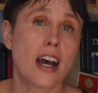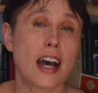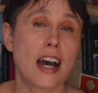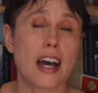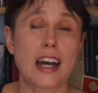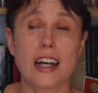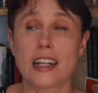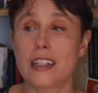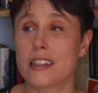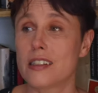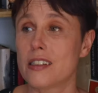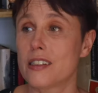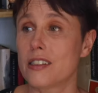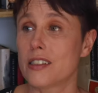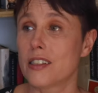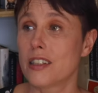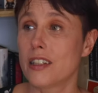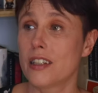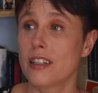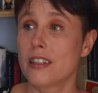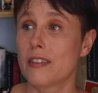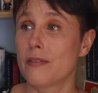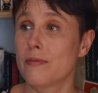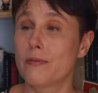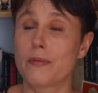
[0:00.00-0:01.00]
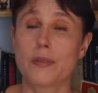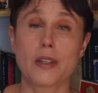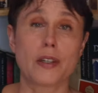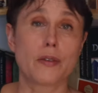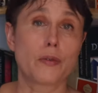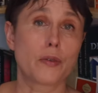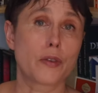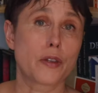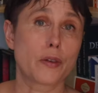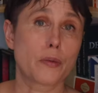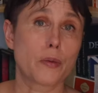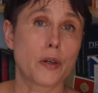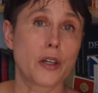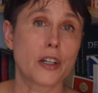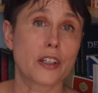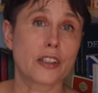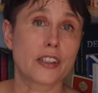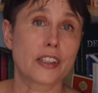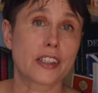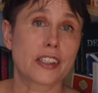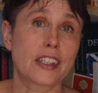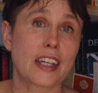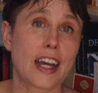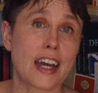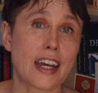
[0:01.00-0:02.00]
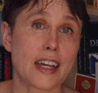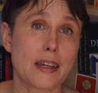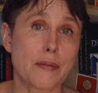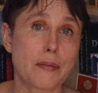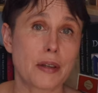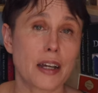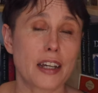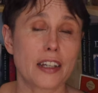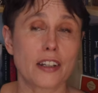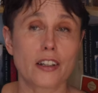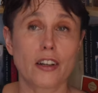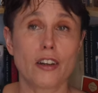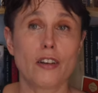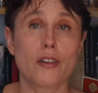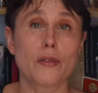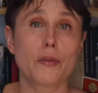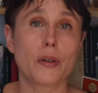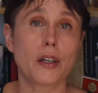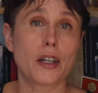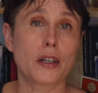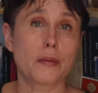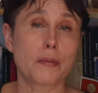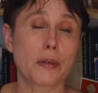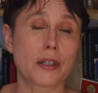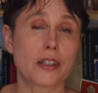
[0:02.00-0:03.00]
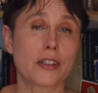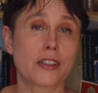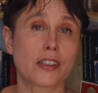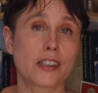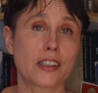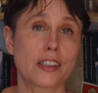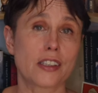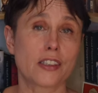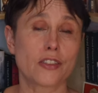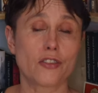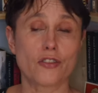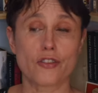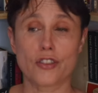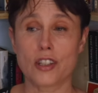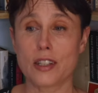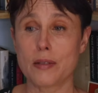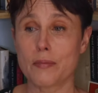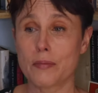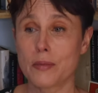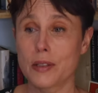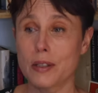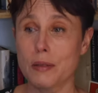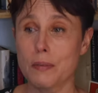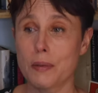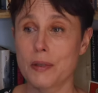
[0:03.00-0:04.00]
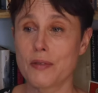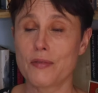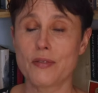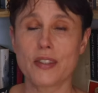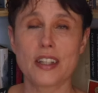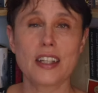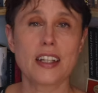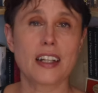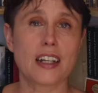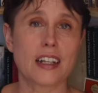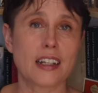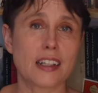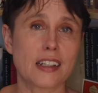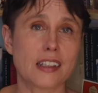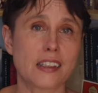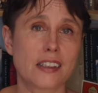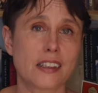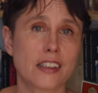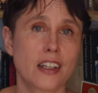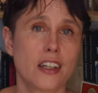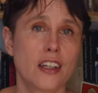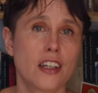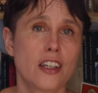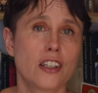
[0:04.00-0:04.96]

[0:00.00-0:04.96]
and that the words came like clockwork because this dream had been realised.